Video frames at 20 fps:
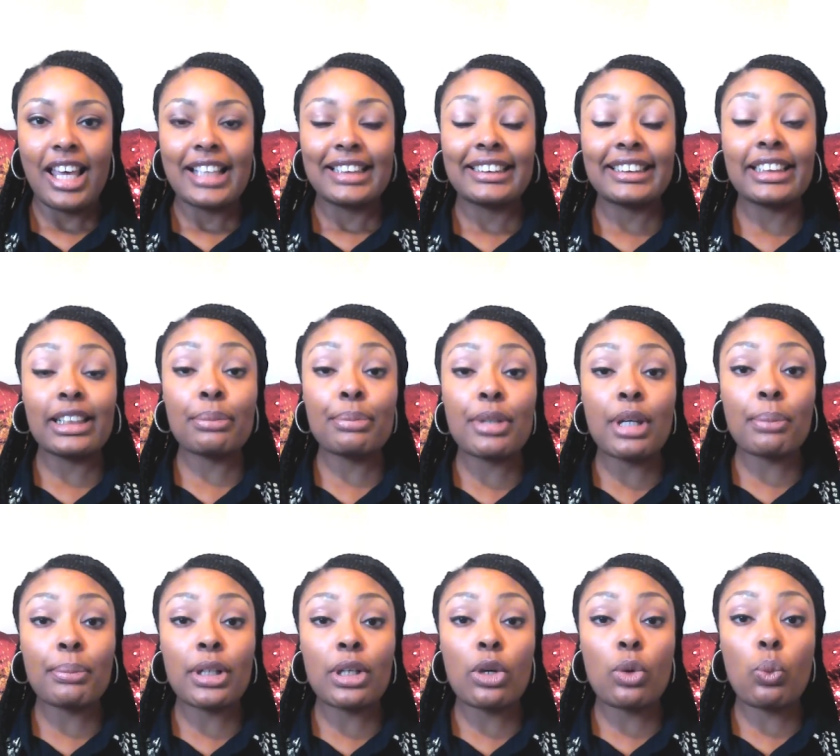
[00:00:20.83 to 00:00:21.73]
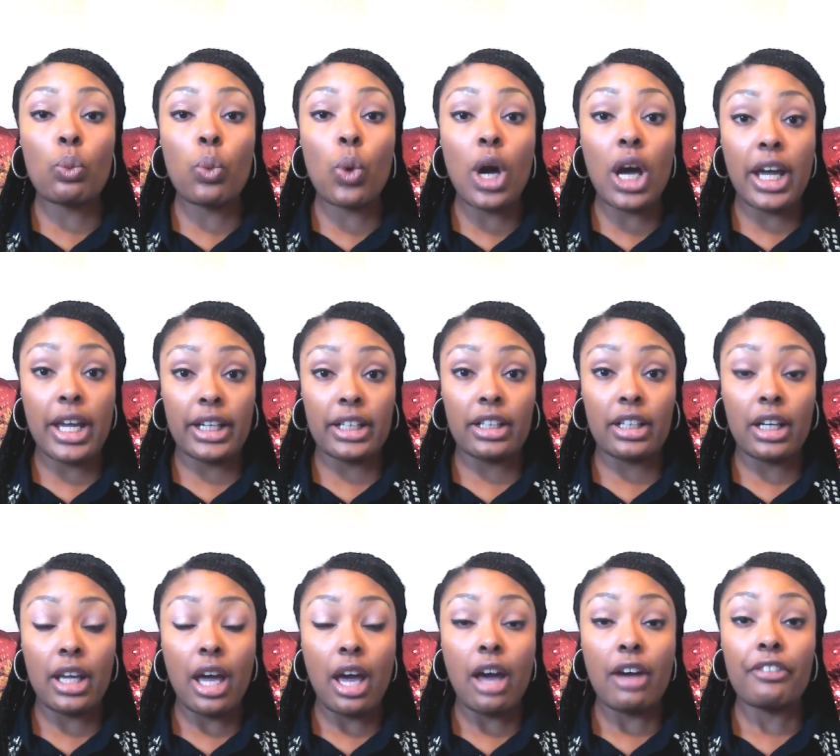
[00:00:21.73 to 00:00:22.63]
Tip number one,
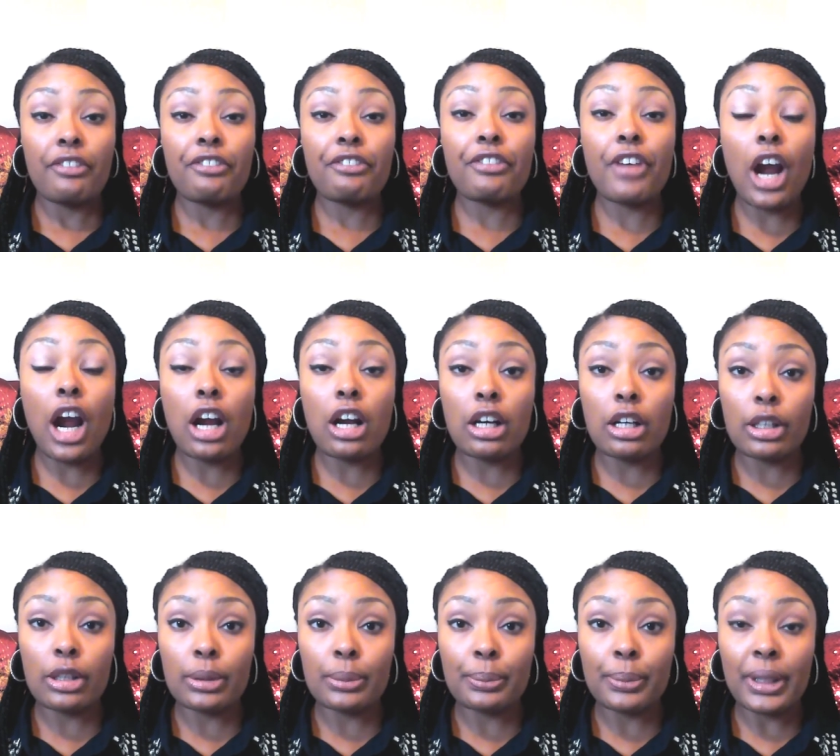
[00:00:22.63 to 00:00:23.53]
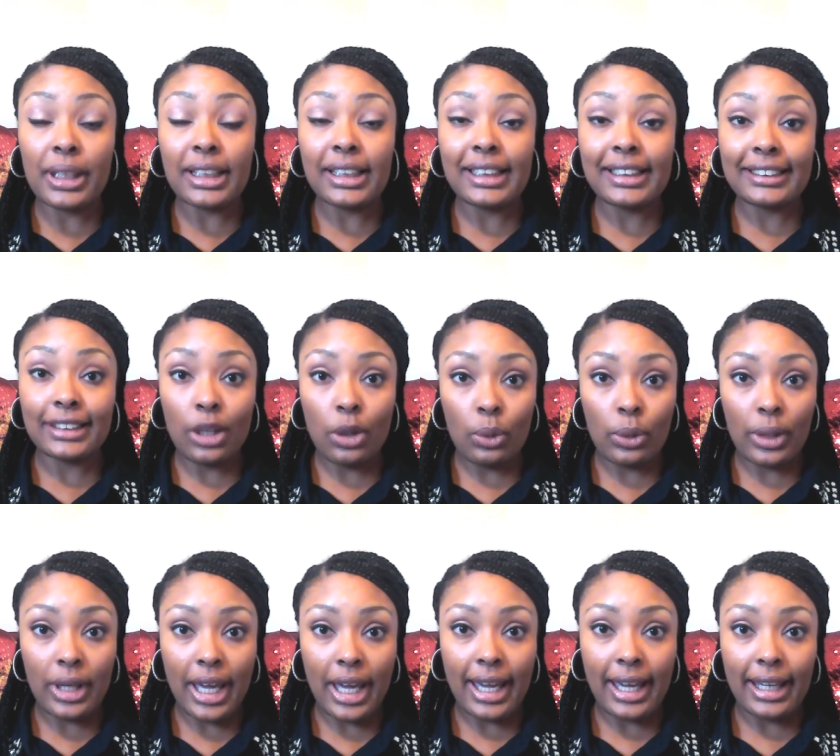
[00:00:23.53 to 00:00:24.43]
firm is
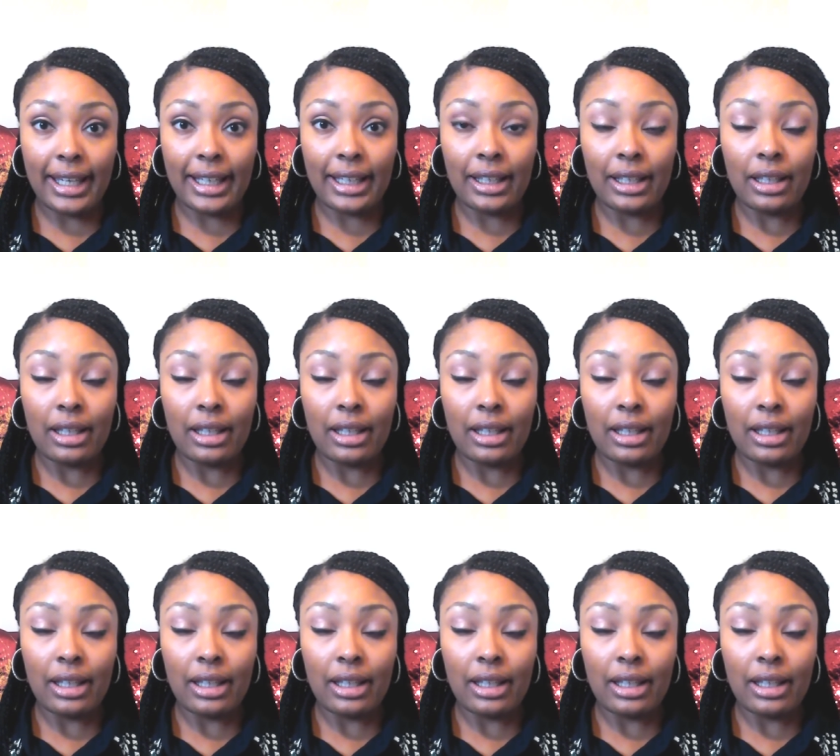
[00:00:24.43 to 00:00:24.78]
okay,